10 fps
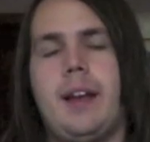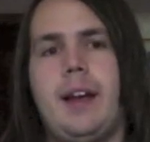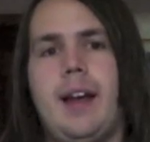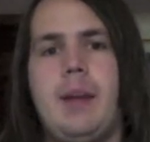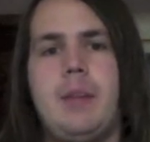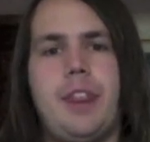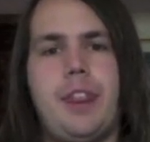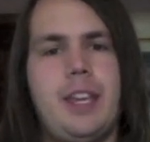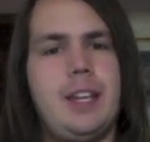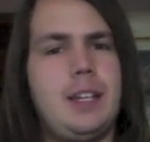I've been
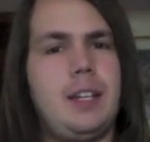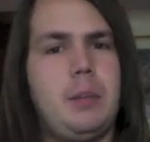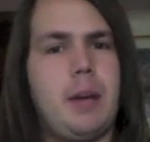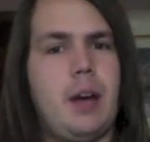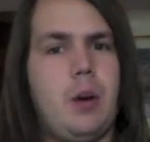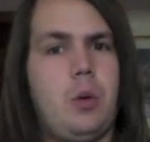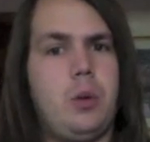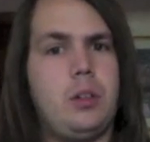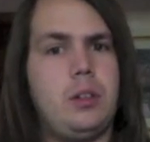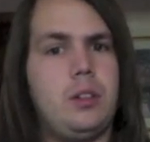thinking about
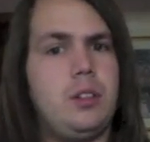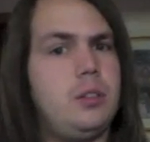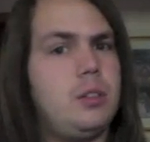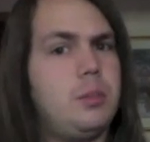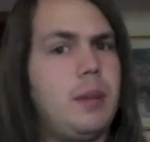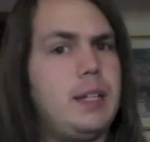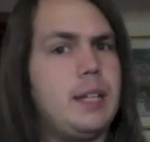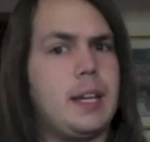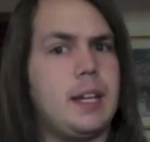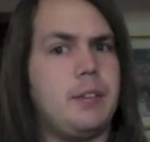you could main
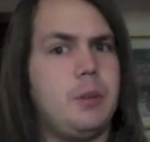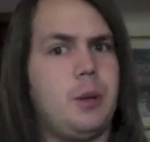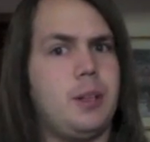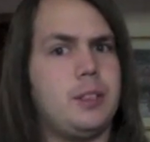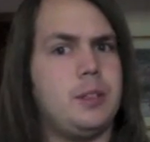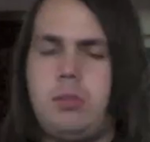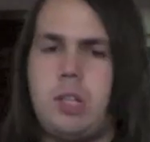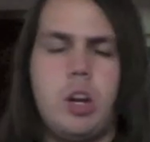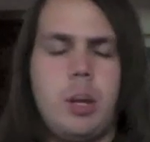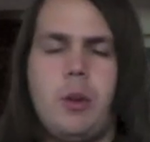deck it if you wanted to.
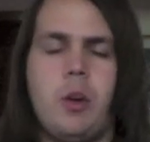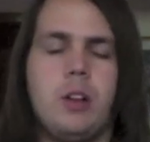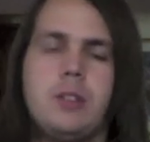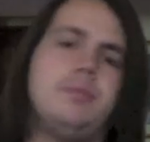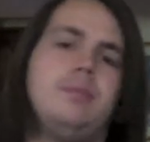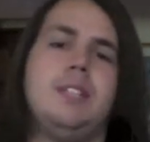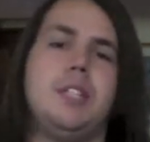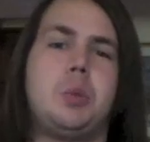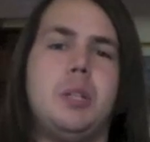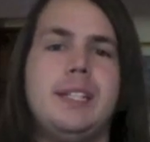Don't get me wrong,
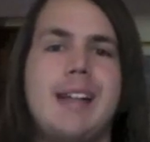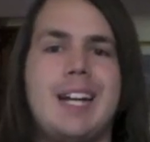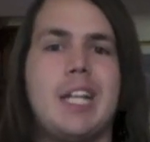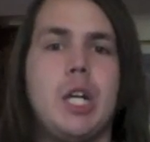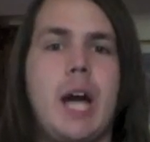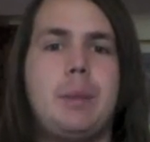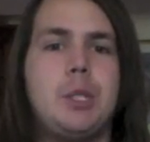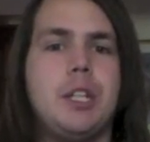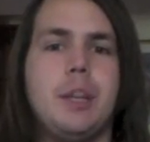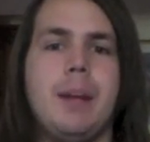it's really not a good
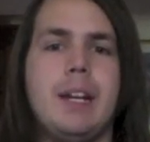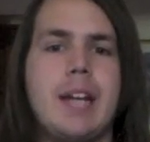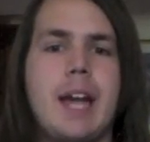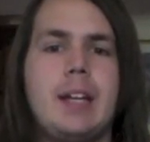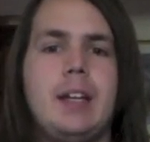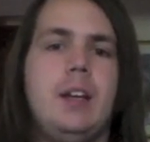option in the main deck.